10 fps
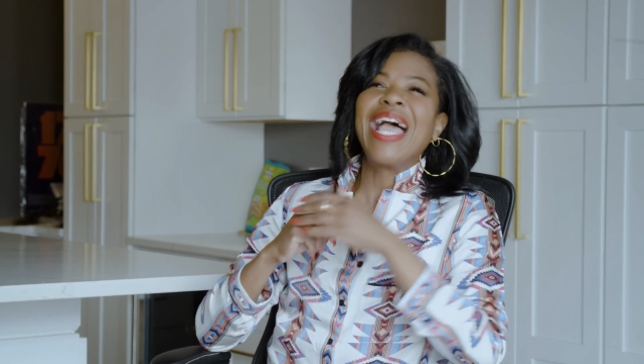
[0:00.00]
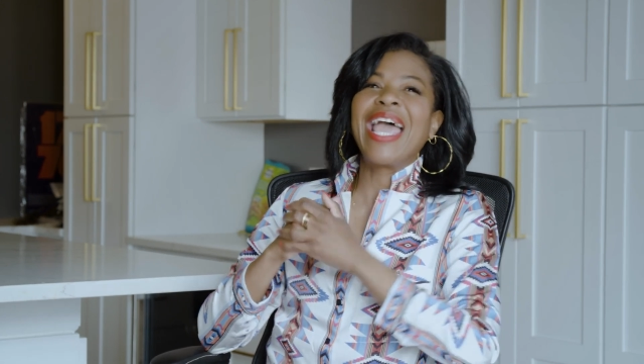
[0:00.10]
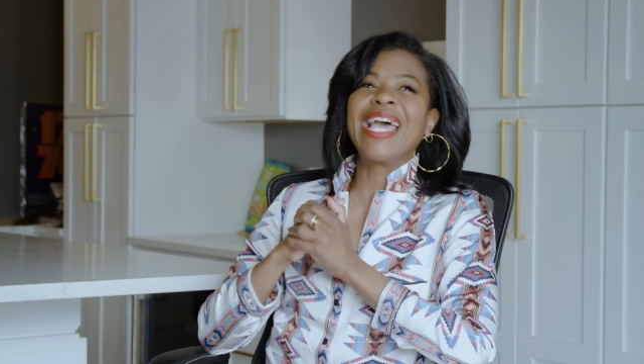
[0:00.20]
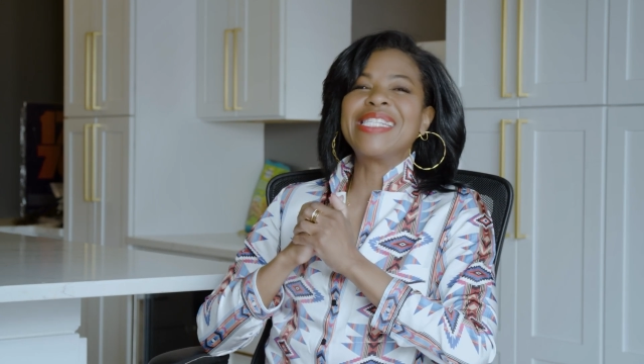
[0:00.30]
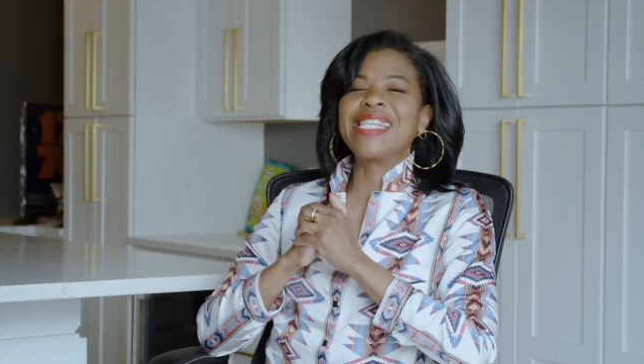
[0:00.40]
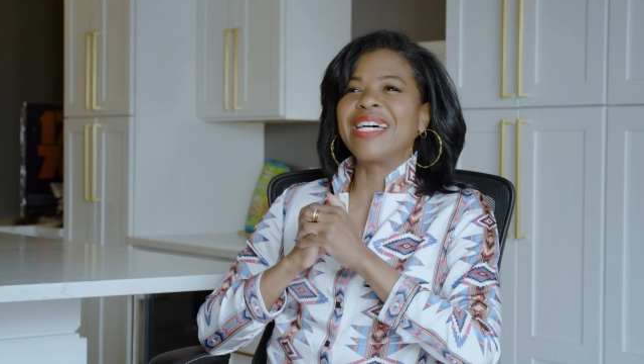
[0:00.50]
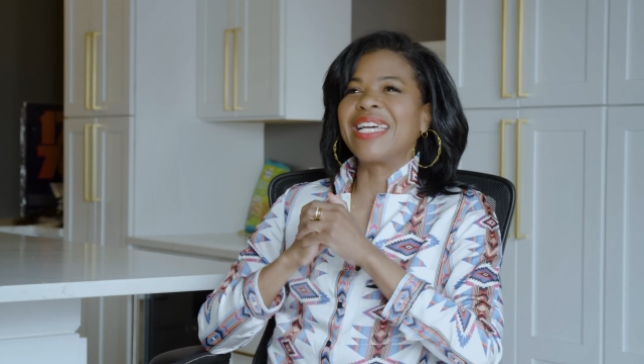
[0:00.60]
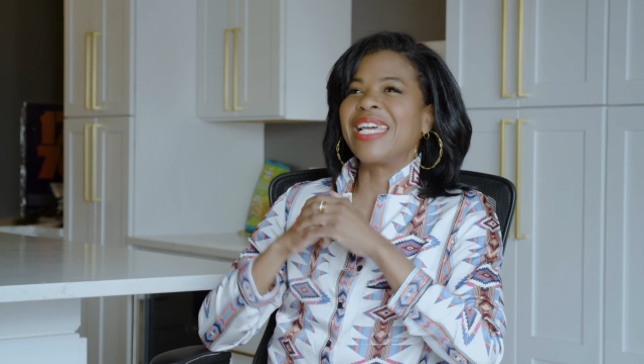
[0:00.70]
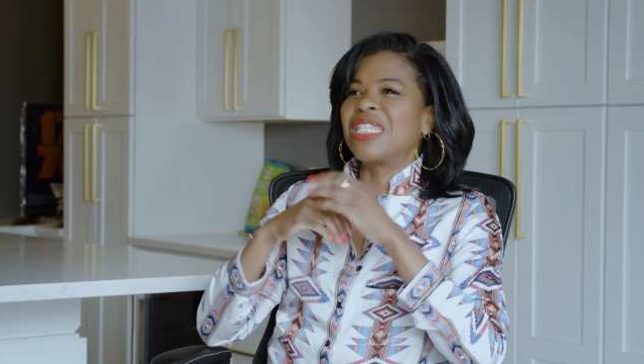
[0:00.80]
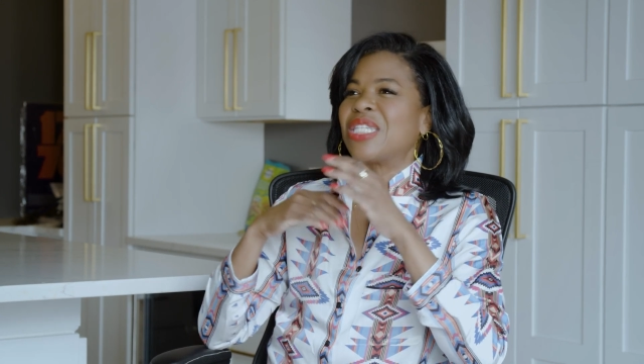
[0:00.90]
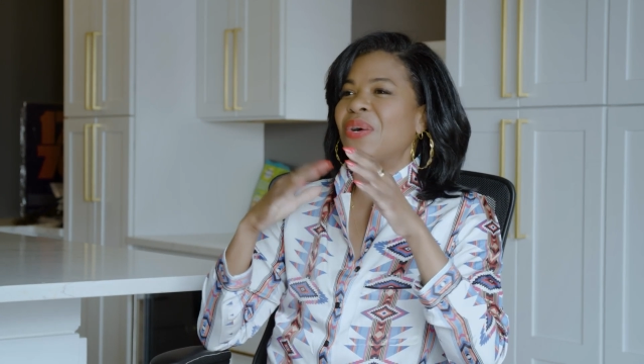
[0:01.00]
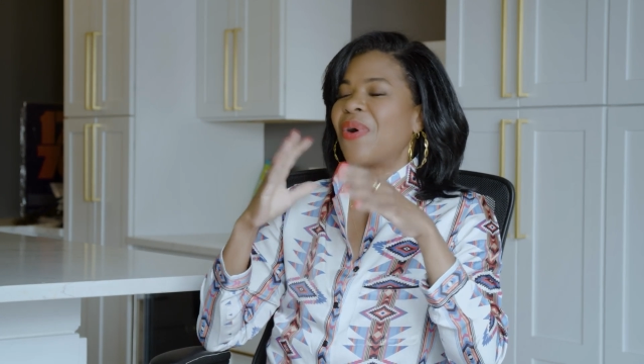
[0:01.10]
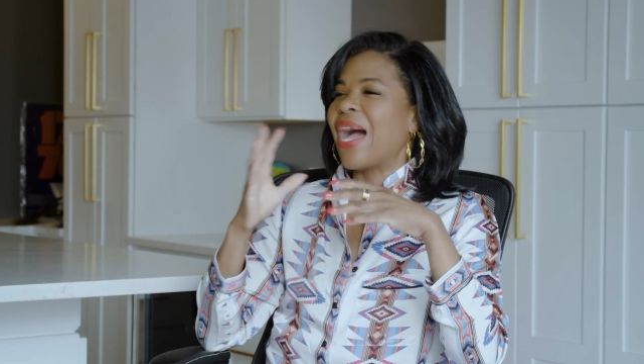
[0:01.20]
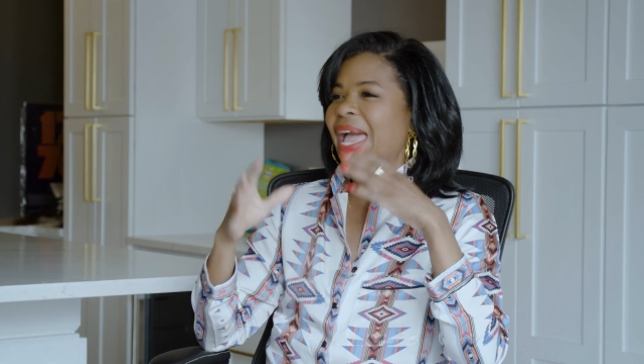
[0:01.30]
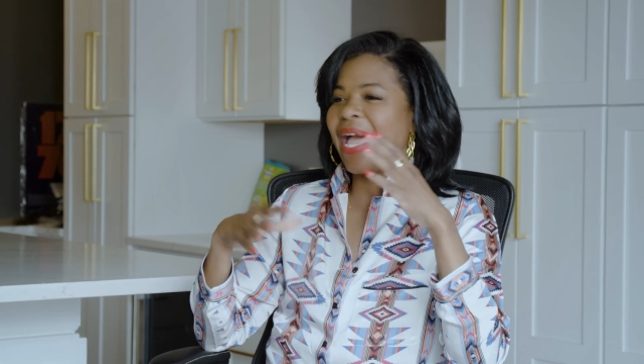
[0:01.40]
And so
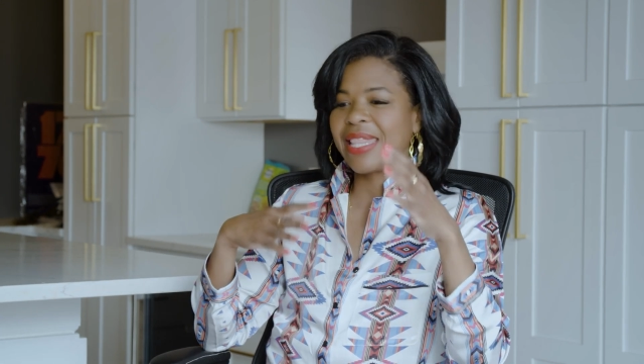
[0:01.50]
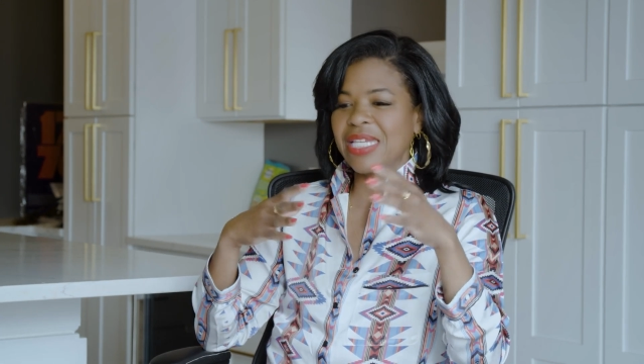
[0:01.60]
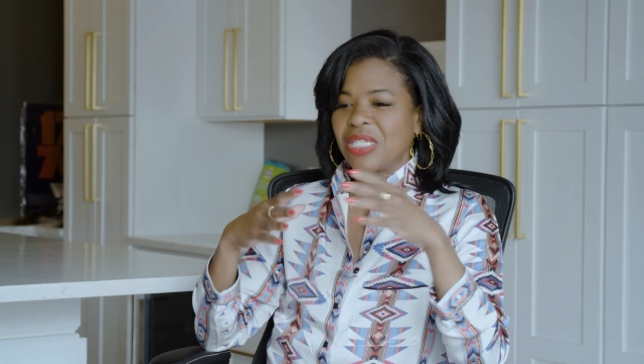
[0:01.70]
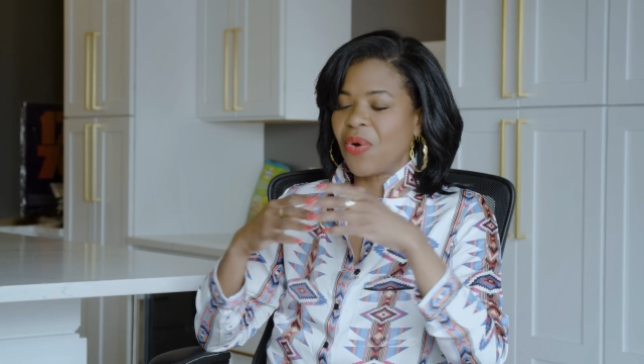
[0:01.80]
I had this